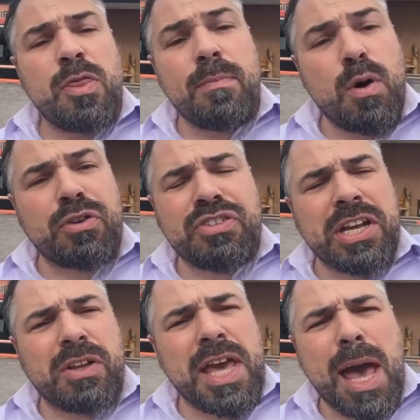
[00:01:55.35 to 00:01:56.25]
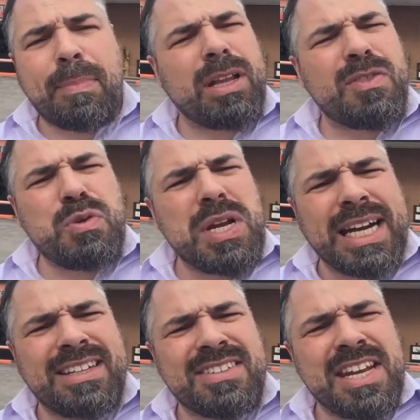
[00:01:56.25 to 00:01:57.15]
The motorcycle capital of the
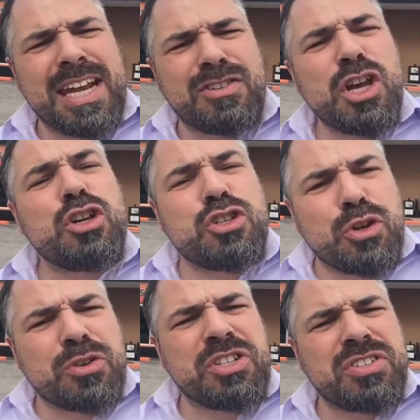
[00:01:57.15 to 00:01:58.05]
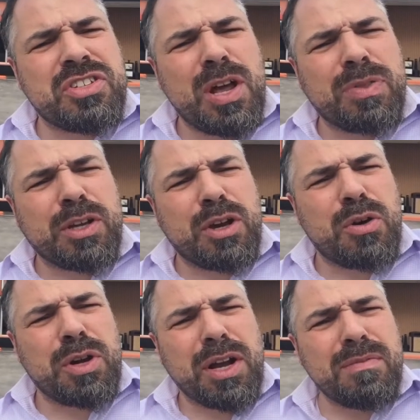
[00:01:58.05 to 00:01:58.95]
United States, Sturgis, South
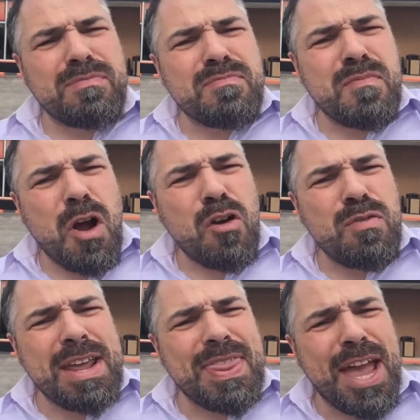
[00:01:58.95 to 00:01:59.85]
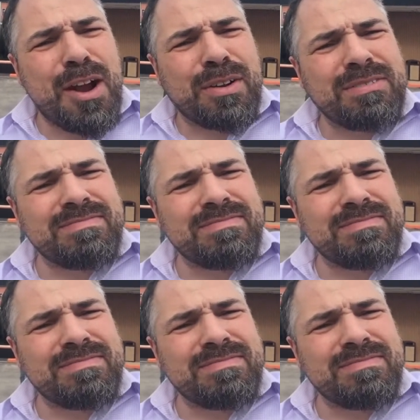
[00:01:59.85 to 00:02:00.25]
Dakota, right there.